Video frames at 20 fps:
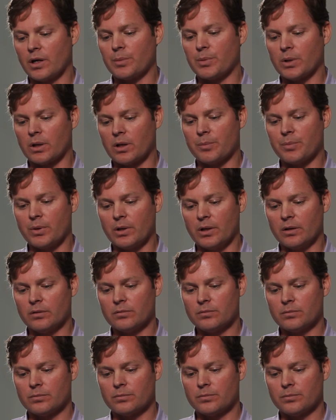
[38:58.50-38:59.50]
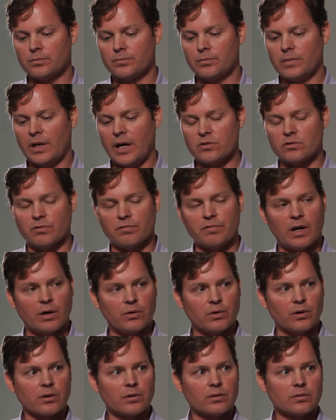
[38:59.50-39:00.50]
up a company as a
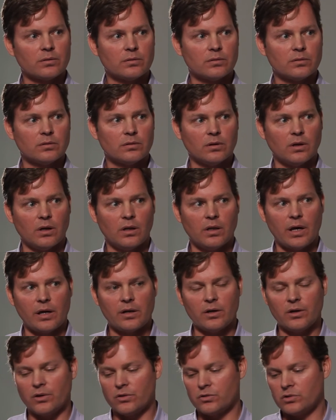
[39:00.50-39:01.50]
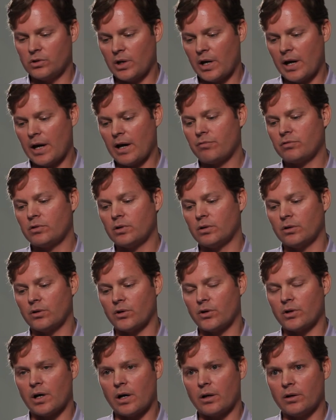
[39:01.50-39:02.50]
founder, and that is you have to
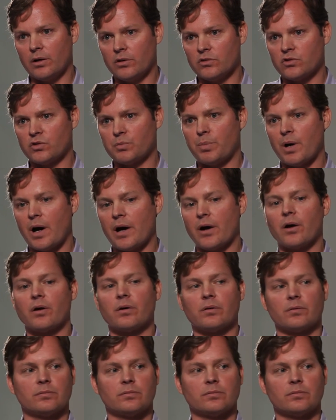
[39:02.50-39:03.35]
learn how to inspire.